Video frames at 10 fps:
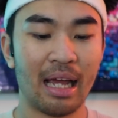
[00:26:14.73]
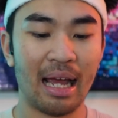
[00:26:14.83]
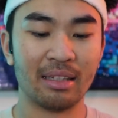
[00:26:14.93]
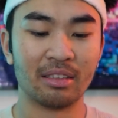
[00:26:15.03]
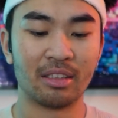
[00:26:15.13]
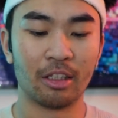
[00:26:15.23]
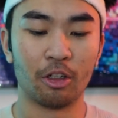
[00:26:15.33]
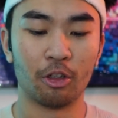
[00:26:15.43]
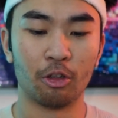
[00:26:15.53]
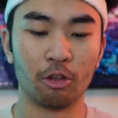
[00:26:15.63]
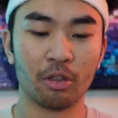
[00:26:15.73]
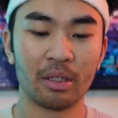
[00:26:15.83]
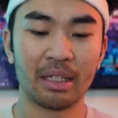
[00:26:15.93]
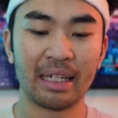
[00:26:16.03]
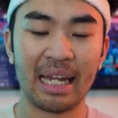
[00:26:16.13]
And so
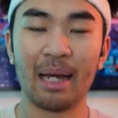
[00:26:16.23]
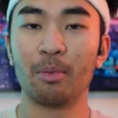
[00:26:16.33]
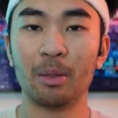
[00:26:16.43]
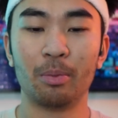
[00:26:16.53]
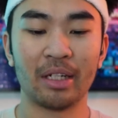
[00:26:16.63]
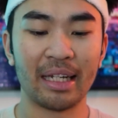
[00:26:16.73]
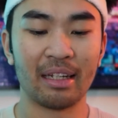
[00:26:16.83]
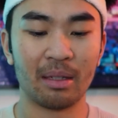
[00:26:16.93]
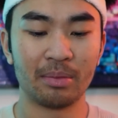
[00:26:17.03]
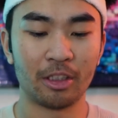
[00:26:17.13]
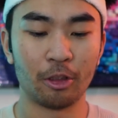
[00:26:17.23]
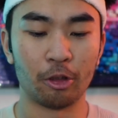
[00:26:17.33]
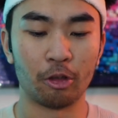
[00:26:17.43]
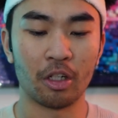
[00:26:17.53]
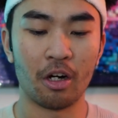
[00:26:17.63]
Cameron bringing up
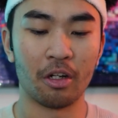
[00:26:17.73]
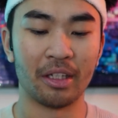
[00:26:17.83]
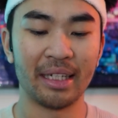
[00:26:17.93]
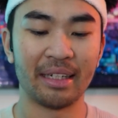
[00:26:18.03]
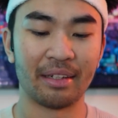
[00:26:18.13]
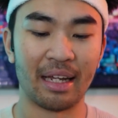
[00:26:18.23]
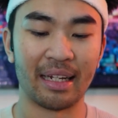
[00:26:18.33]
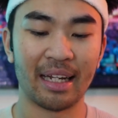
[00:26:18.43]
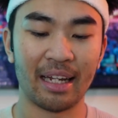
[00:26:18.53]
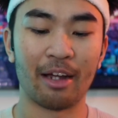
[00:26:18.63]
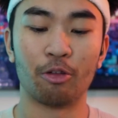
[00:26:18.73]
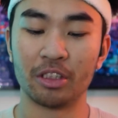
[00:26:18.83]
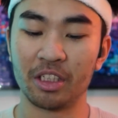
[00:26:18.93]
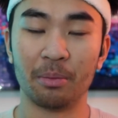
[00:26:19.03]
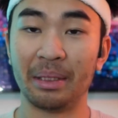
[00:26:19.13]
to Colleen like, hey, I
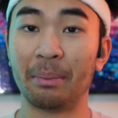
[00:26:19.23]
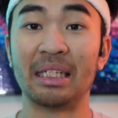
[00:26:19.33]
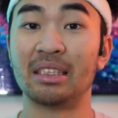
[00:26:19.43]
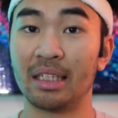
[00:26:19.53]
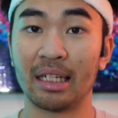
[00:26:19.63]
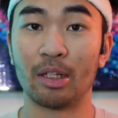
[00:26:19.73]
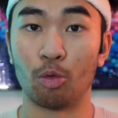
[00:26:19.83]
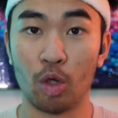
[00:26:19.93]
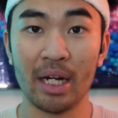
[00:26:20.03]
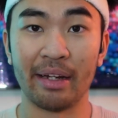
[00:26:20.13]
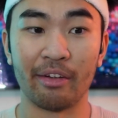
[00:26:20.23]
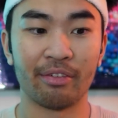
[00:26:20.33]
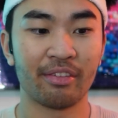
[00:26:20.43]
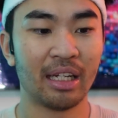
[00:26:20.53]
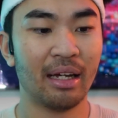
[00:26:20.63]
want you to be my second
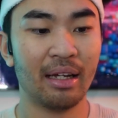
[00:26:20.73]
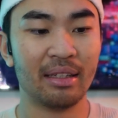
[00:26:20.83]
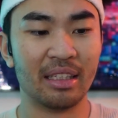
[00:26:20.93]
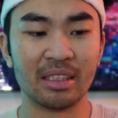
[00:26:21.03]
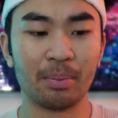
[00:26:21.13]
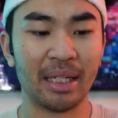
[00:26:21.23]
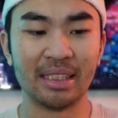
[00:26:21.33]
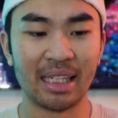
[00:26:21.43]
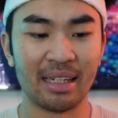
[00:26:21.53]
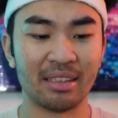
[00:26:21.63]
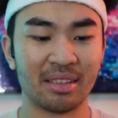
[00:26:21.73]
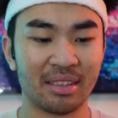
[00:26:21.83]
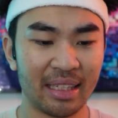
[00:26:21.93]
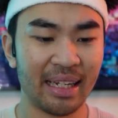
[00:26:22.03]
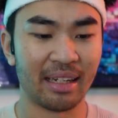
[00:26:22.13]
wife, this made Janice
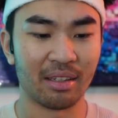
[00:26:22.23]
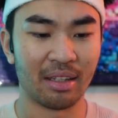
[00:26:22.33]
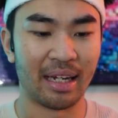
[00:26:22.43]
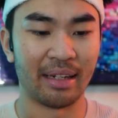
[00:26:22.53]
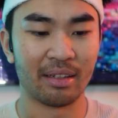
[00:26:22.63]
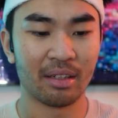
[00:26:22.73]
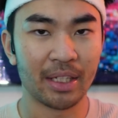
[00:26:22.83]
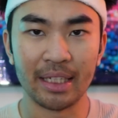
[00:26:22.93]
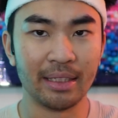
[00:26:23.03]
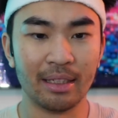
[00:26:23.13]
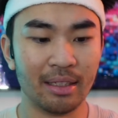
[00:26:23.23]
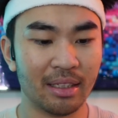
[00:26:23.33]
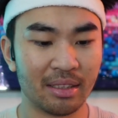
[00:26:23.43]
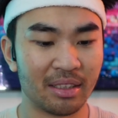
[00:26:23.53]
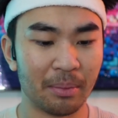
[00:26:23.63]
think like, he did
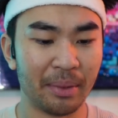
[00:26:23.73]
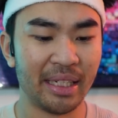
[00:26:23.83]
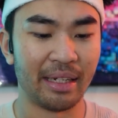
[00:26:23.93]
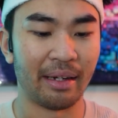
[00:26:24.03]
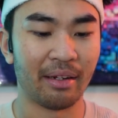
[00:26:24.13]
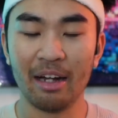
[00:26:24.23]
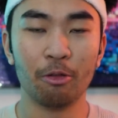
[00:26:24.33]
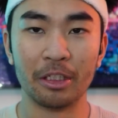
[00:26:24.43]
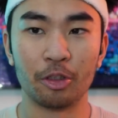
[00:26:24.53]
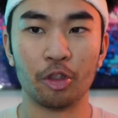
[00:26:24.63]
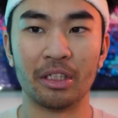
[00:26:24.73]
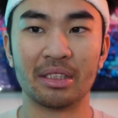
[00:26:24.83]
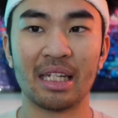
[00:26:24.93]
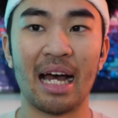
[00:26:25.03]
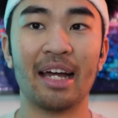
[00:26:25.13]
this to me, I went through
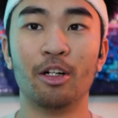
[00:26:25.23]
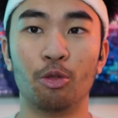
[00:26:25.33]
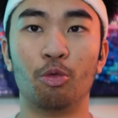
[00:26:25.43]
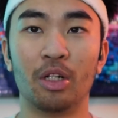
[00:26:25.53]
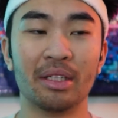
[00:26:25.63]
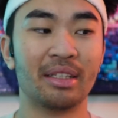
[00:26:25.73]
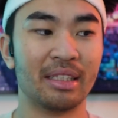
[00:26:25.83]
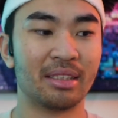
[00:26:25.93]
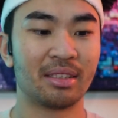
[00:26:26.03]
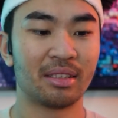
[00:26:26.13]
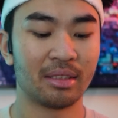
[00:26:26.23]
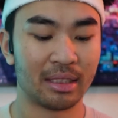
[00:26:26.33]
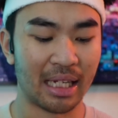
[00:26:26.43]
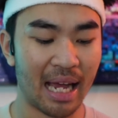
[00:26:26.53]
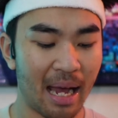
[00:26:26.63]
this, I don't want this
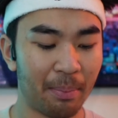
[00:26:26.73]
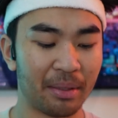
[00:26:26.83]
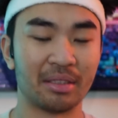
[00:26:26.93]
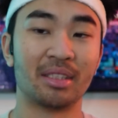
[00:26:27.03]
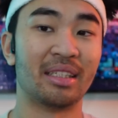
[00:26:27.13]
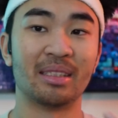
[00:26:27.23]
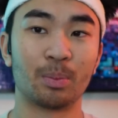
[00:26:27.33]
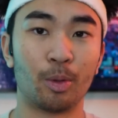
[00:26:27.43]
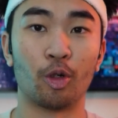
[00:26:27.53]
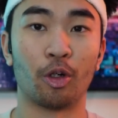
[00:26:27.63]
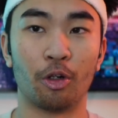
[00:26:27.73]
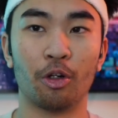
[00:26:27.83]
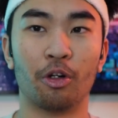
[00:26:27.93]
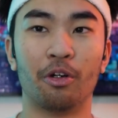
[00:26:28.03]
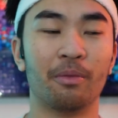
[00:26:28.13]
to happen to this poor
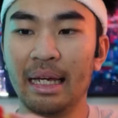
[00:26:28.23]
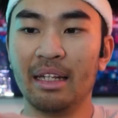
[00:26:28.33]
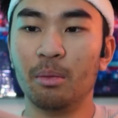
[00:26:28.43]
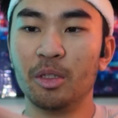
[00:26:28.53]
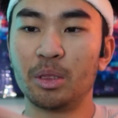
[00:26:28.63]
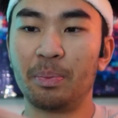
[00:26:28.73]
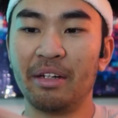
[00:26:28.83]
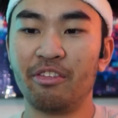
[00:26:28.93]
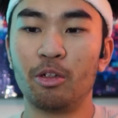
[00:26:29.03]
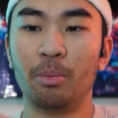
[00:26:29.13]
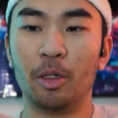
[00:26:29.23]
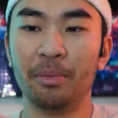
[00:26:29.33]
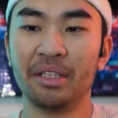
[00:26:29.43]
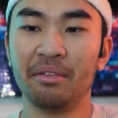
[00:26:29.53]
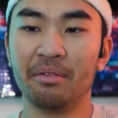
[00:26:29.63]
girl. In the most pivotal
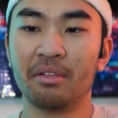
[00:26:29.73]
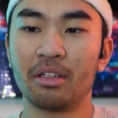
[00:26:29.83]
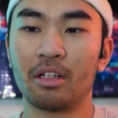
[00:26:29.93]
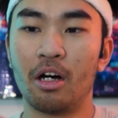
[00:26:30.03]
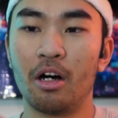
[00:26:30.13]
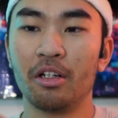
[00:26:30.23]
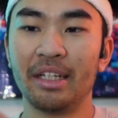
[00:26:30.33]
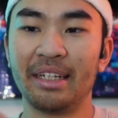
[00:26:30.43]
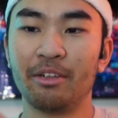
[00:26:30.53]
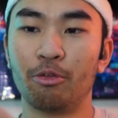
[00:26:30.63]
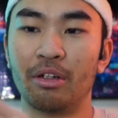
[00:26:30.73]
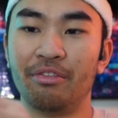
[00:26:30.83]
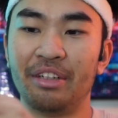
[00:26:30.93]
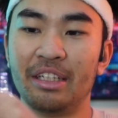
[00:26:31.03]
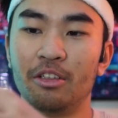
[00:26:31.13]
moment, Colleen
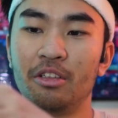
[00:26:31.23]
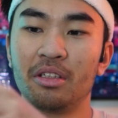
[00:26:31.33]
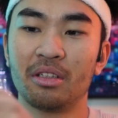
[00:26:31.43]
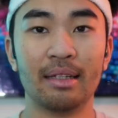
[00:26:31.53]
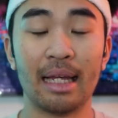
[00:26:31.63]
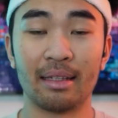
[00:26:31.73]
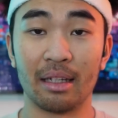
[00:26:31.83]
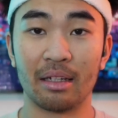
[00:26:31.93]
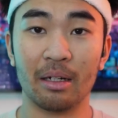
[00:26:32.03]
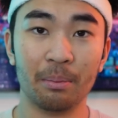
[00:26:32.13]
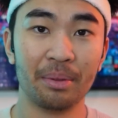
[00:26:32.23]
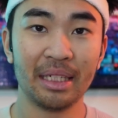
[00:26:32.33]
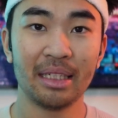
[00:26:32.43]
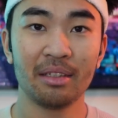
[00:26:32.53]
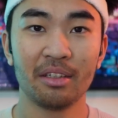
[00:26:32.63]
revealed that the
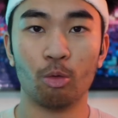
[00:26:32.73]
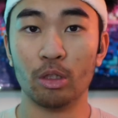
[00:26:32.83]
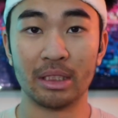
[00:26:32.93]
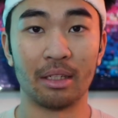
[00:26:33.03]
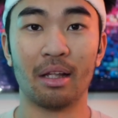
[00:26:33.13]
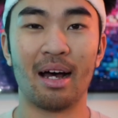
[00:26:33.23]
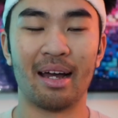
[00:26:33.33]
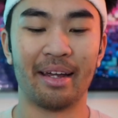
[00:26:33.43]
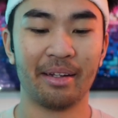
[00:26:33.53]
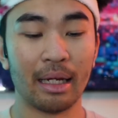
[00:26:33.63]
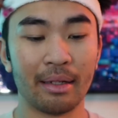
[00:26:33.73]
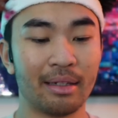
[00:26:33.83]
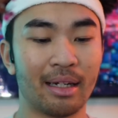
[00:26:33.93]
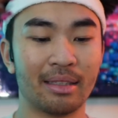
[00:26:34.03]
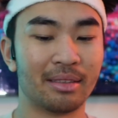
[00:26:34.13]
company was a lie. And
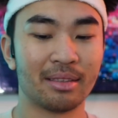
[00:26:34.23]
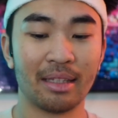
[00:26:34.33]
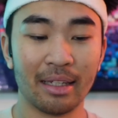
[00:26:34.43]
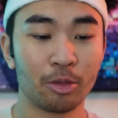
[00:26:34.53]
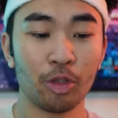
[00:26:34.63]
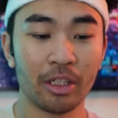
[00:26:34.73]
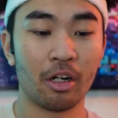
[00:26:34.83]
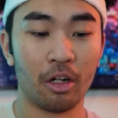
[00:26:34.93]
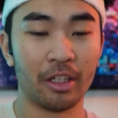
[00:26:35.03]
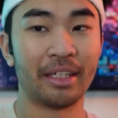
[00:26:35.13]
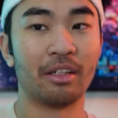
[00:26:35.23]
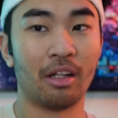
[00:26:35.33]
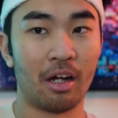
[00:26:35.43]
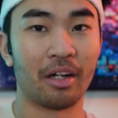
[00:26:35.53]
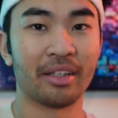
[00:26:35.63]
guys, that's when Colleen
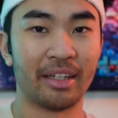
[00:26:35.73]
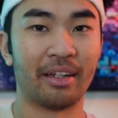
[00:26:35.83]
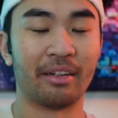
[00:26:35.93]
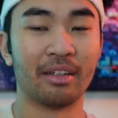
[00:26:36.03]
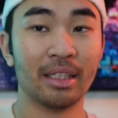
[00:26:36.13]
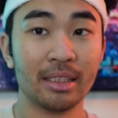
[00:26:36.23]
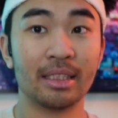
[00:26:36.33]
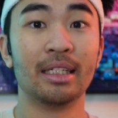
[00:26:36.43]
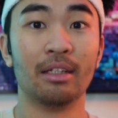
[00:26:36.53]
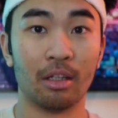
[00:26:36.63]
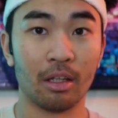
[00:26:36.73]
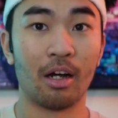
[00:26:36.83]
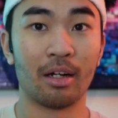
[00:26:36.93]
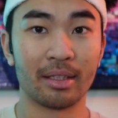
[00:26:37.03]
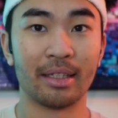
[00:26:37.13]
locked in. She
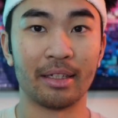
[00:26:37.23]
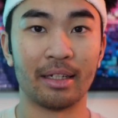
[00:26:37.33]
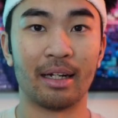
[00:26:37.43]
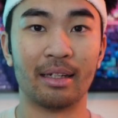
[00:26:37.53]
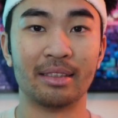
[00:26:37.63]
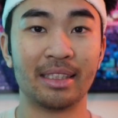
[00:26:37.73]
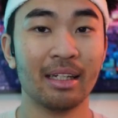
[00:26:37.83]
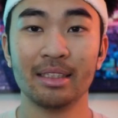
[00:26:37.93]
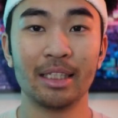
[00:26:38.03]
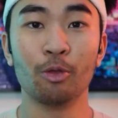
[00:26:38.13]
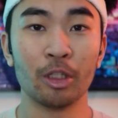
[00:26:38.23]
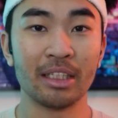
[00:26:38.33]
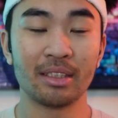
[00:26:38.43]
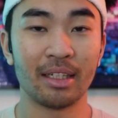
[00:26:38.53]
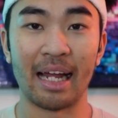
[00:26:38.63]
locked in, guys. She went
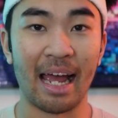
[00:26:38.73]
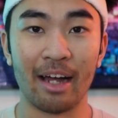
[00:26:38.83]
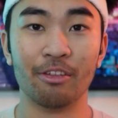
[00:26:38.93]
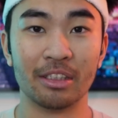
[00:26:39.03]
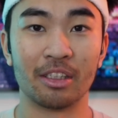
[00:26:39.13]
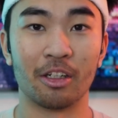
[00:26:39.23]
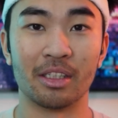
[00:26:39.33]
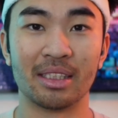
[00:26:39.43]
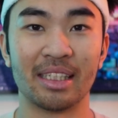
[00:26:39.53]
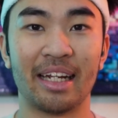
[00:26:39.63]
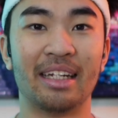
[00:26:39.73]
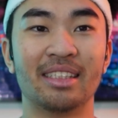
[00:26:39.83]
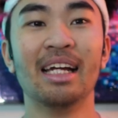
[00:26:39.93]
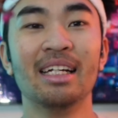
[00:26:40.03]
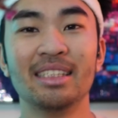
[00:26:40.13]
into the Avatar
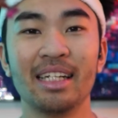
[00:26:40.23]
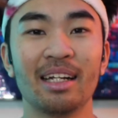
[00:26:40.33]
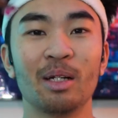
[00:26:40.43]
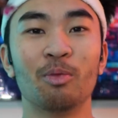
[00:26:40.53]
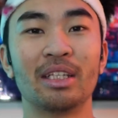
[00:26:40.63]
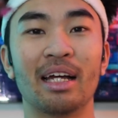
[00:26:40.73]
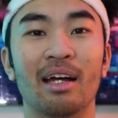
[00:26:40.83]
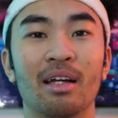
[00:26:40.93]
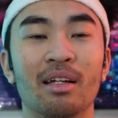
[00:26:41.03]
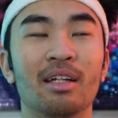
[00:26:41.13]
stage. She hit him with the